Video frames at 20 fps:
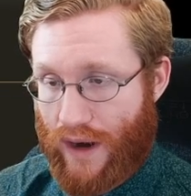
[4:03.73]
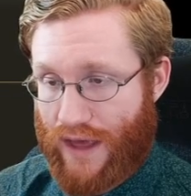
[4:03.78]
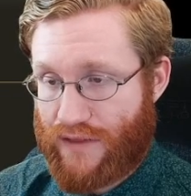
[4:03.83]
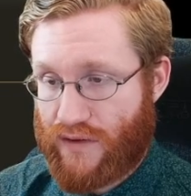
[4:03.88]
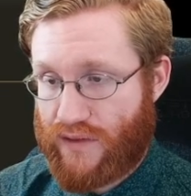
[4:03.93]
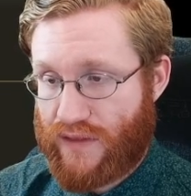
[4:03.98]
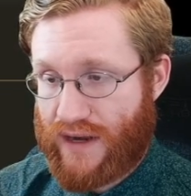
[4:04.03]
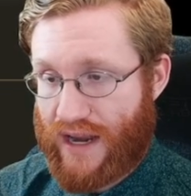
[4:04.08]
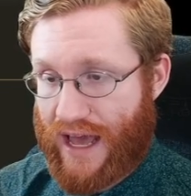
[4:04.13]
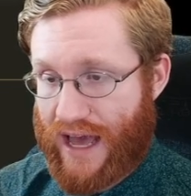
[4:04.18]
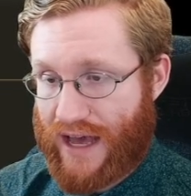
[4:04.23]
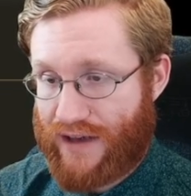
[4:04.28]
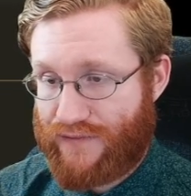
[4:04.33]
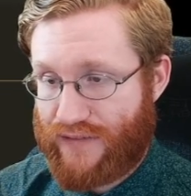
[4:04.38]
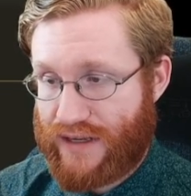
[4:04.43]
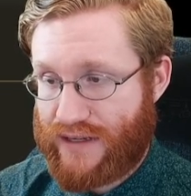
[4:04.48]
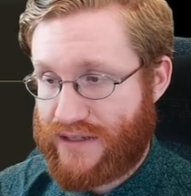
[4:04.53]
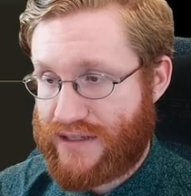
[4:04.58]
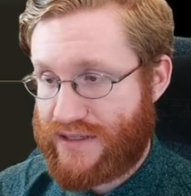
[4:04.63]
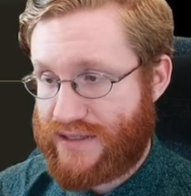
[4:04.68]
rather than
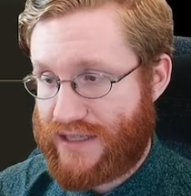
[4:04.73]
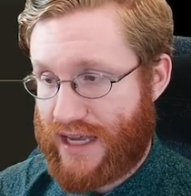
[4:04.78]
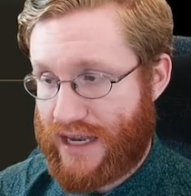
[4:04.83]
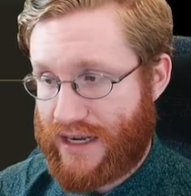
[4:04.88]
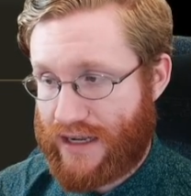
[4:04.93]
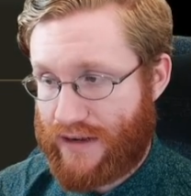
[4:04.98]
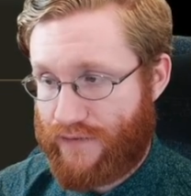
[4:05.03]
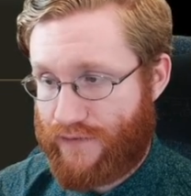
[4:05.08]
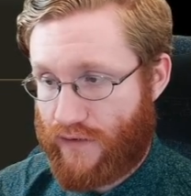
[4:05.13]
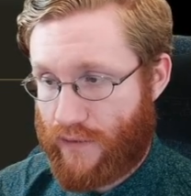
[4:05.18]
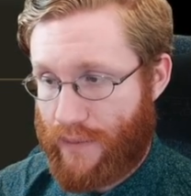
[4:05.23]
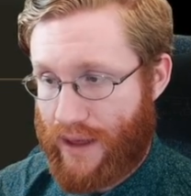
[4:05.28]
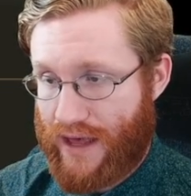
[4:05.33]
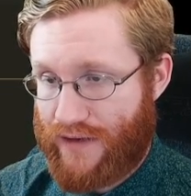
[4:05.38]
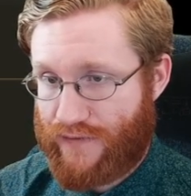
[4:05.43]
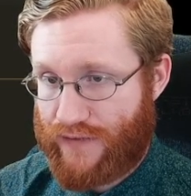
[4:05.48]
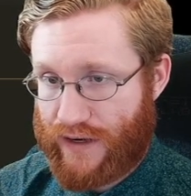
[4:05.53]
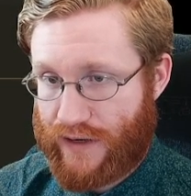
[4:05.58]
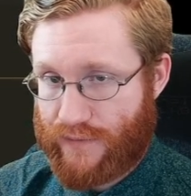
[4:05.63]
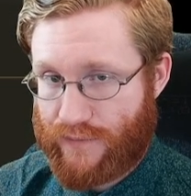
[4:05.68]
having descended from
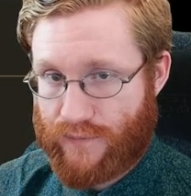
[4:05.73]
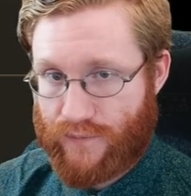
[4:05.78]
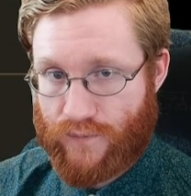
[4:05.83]
heaven.